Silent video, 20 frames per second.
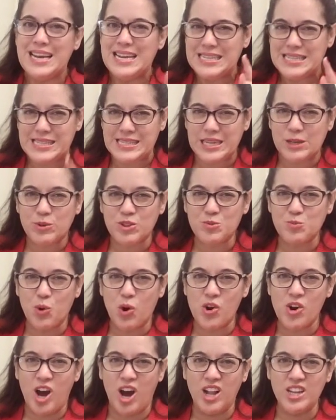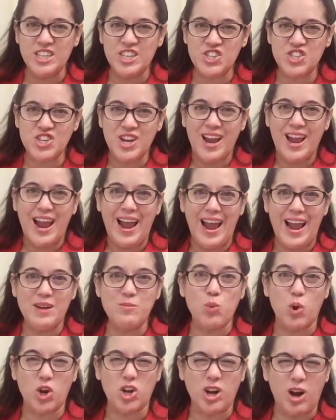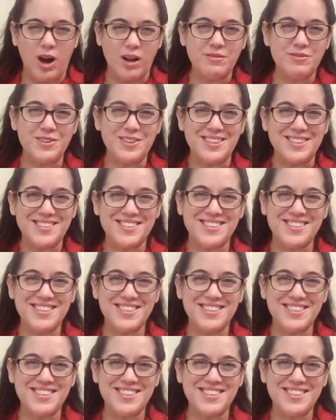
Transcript: sing with more knowledge and more confidence.